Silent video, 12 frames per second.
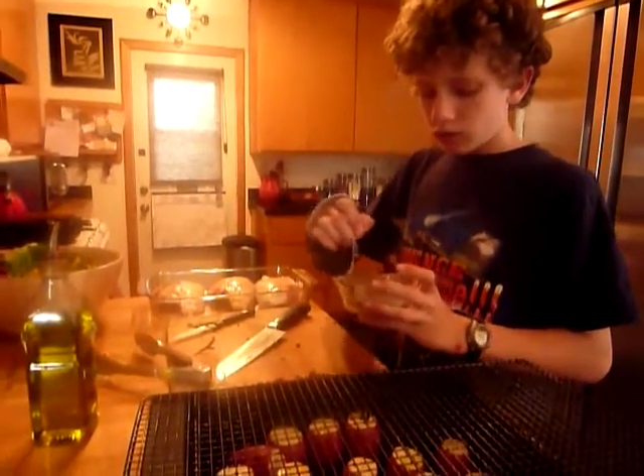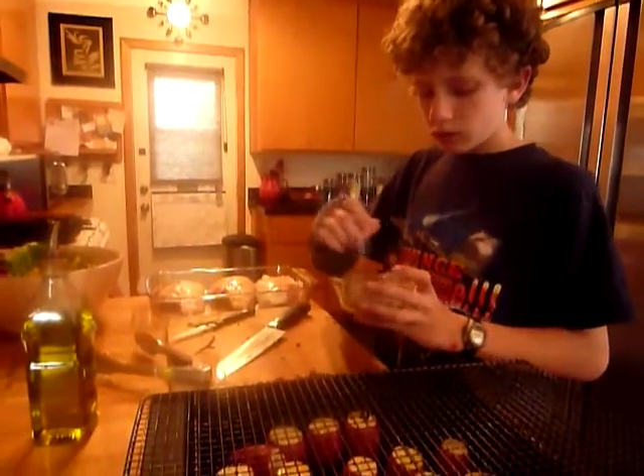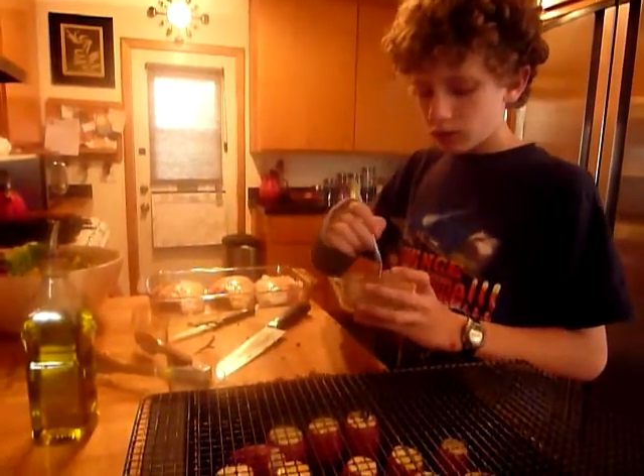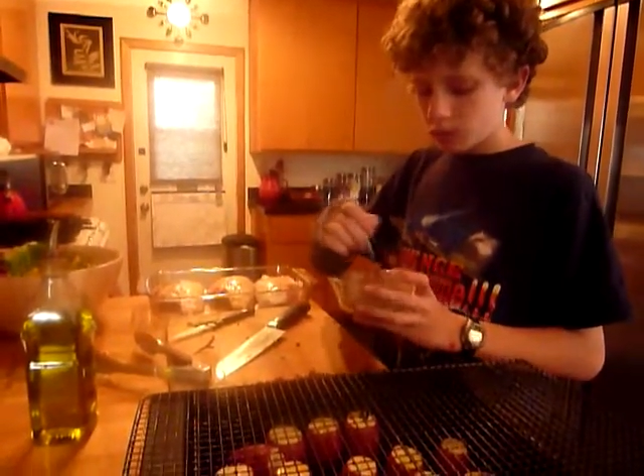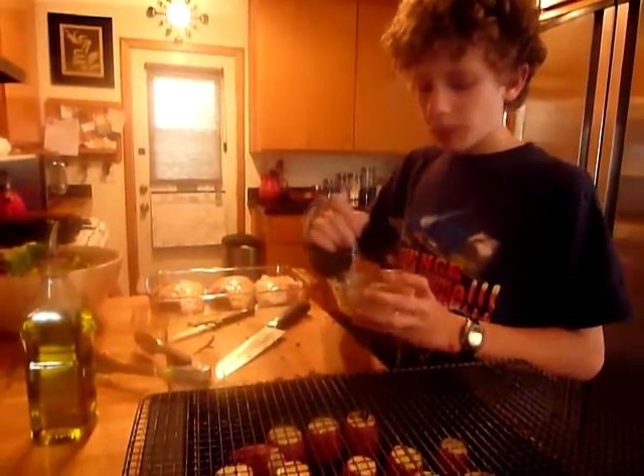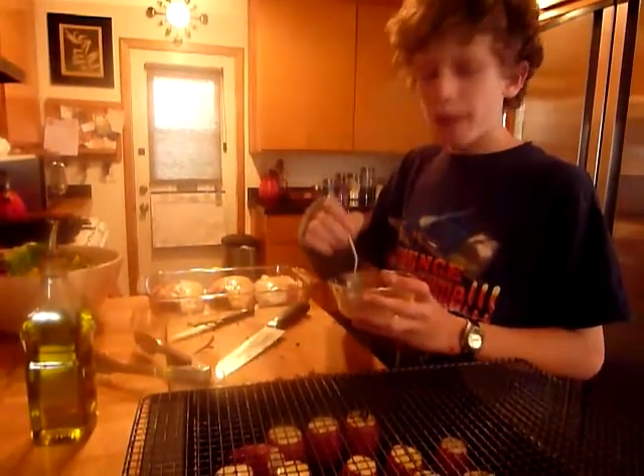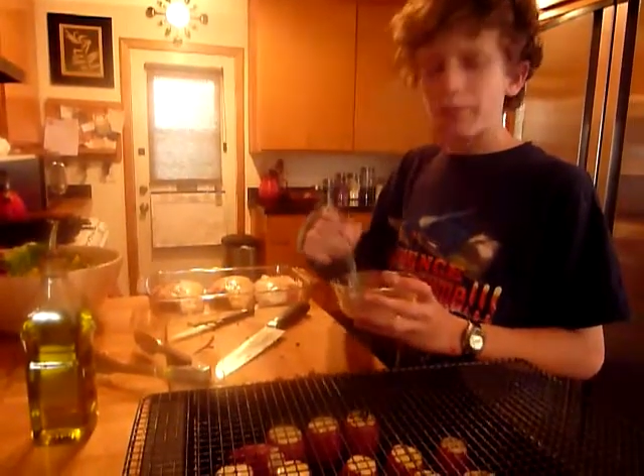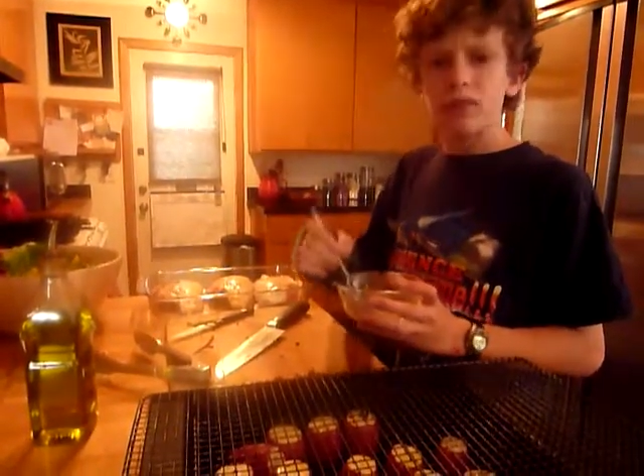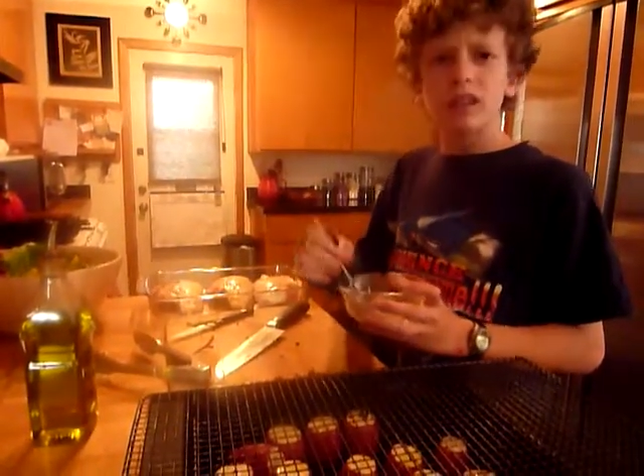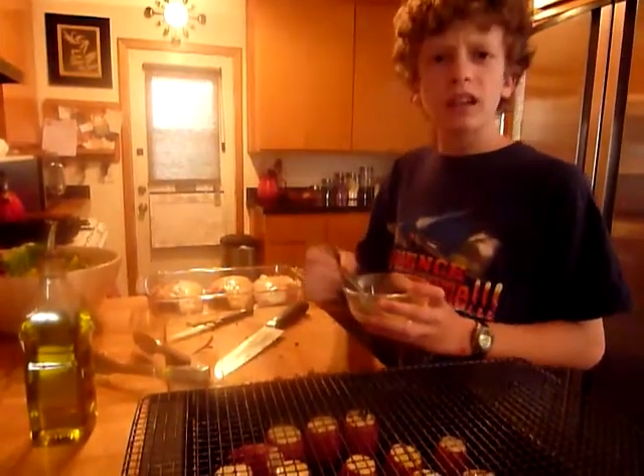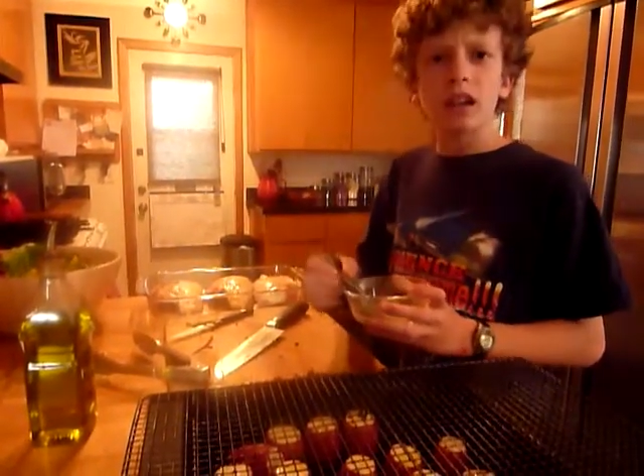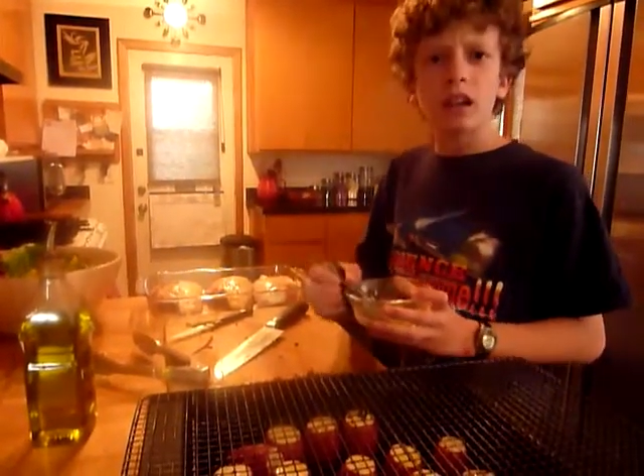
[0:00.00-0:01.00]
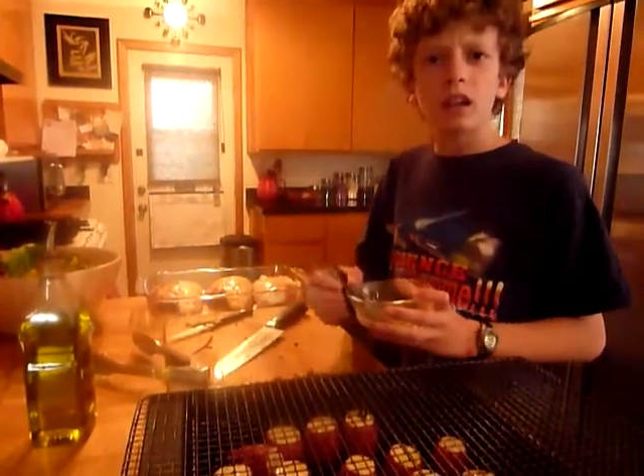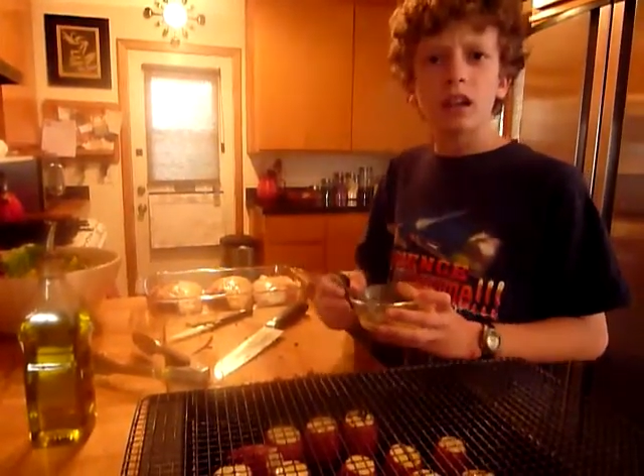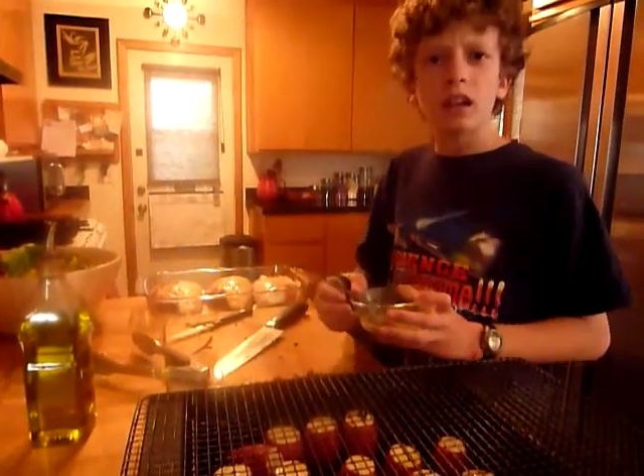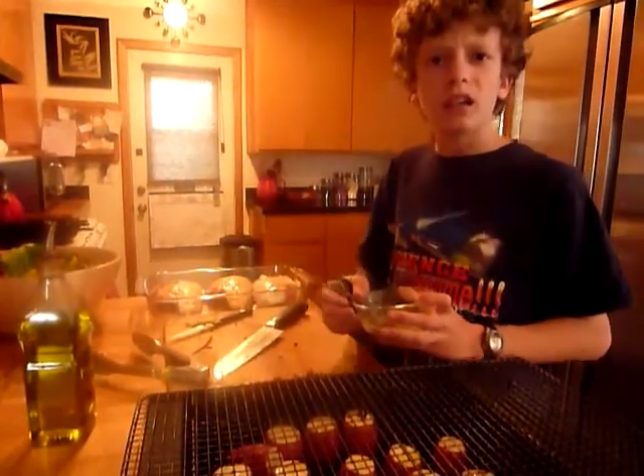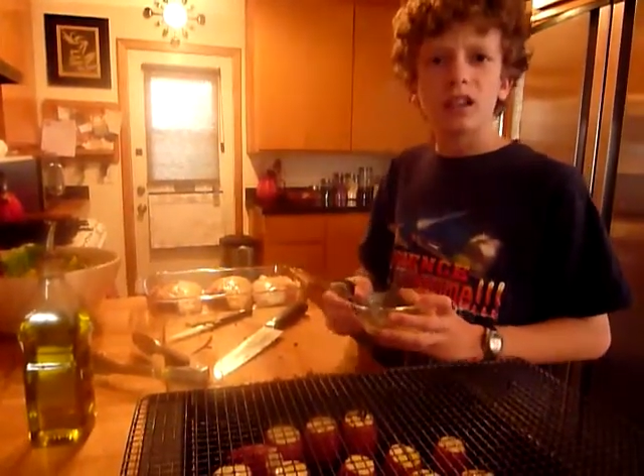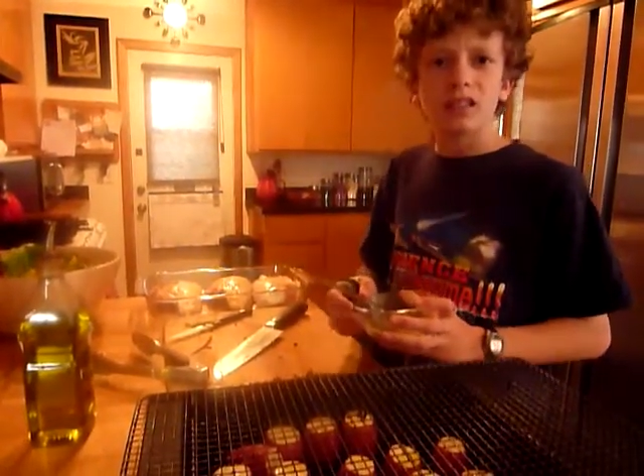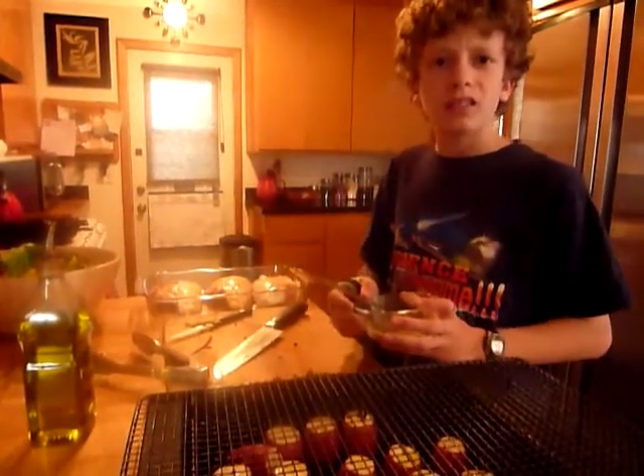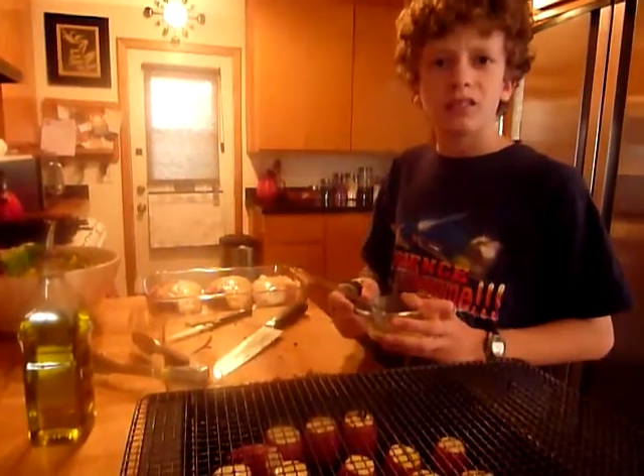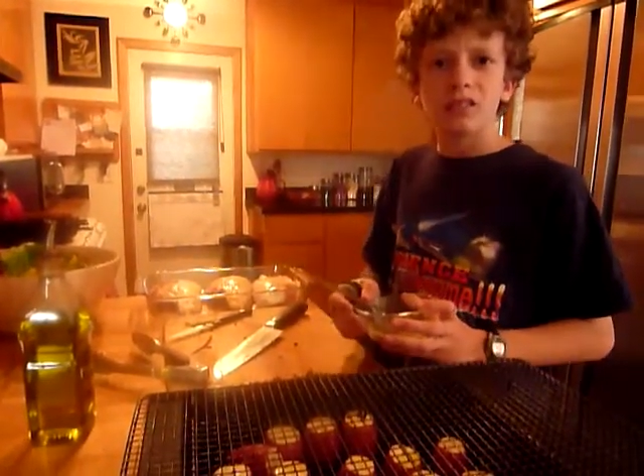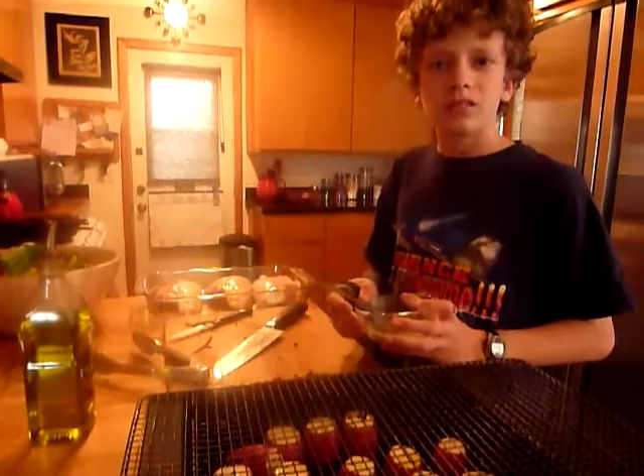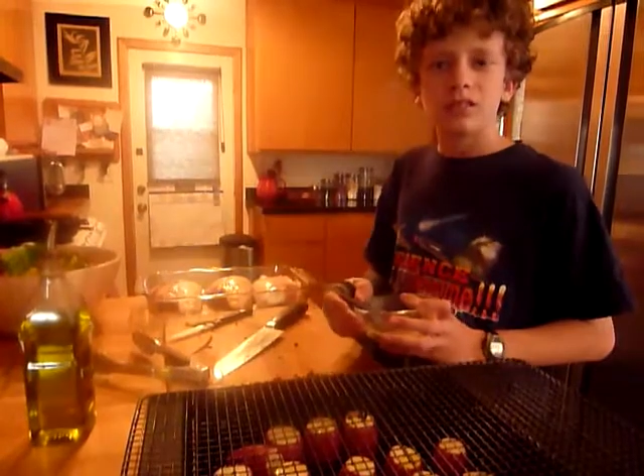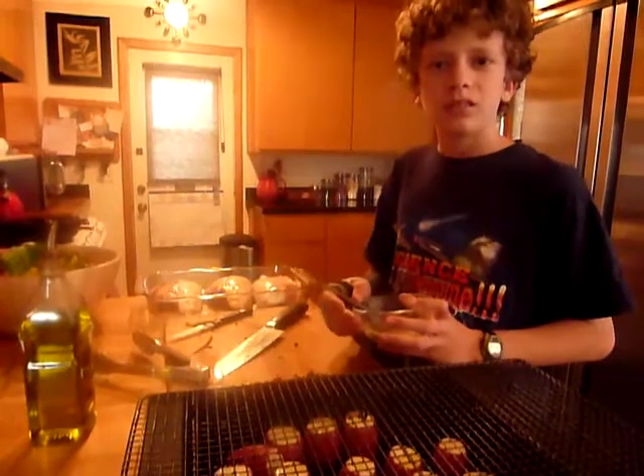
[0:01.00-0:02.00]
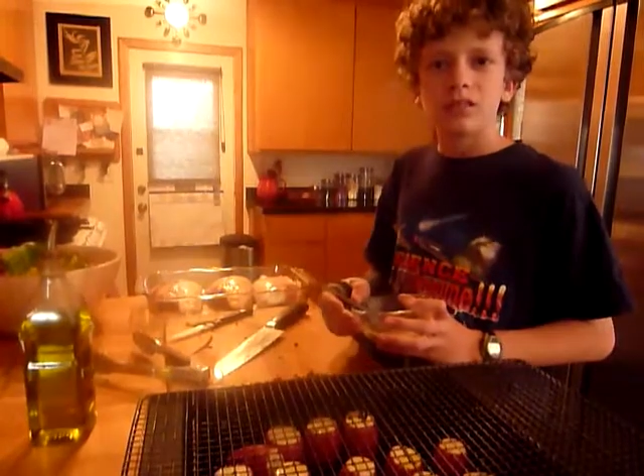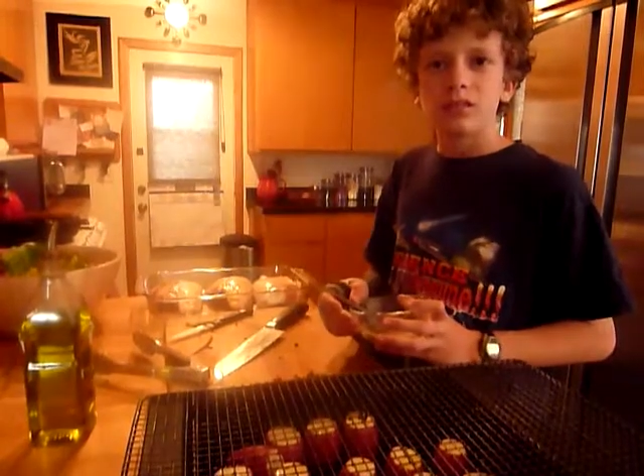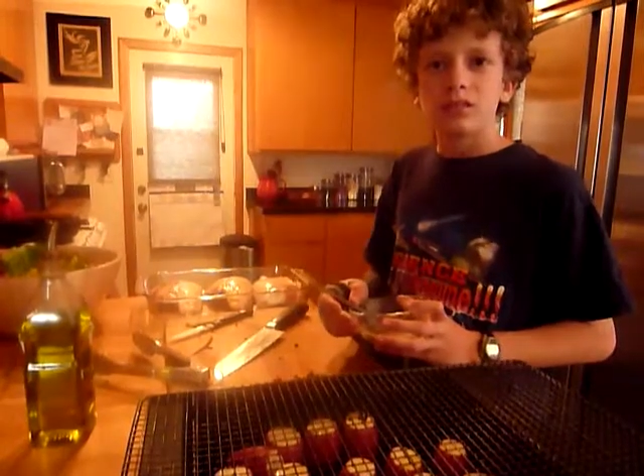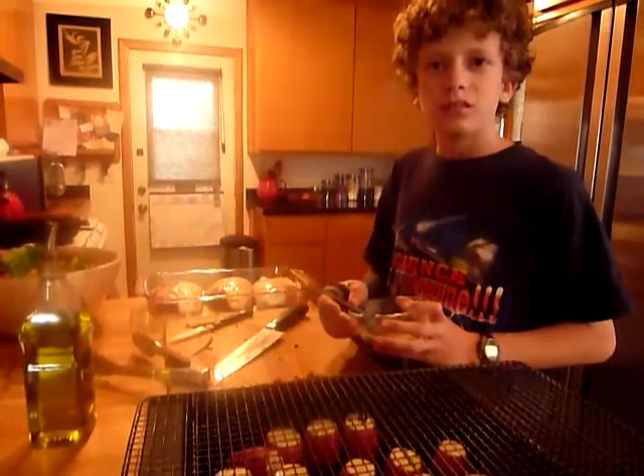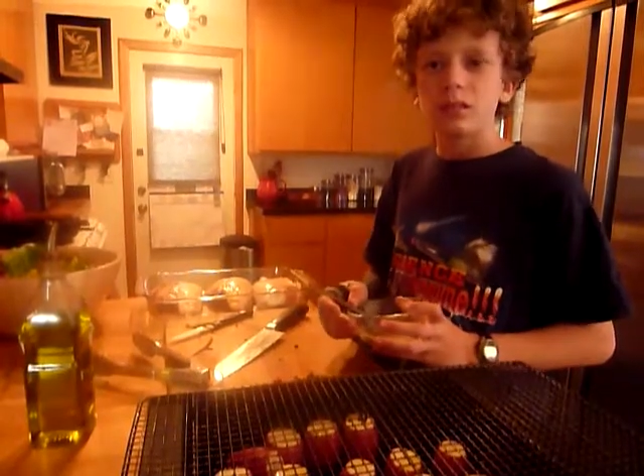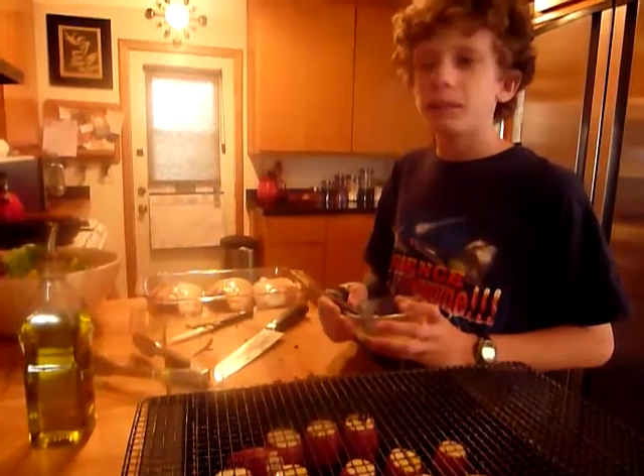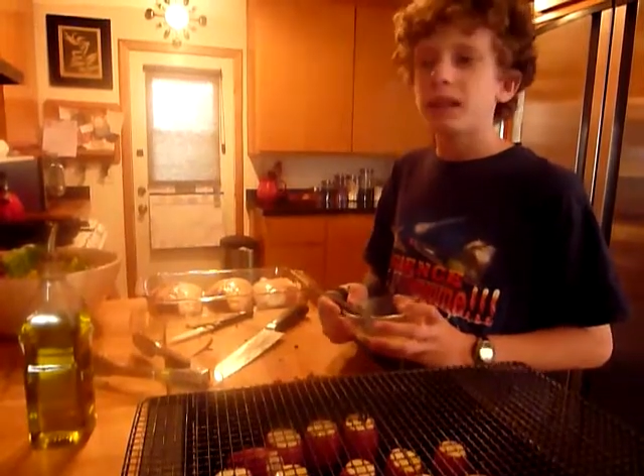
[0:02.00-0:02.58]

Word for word: some paprika, some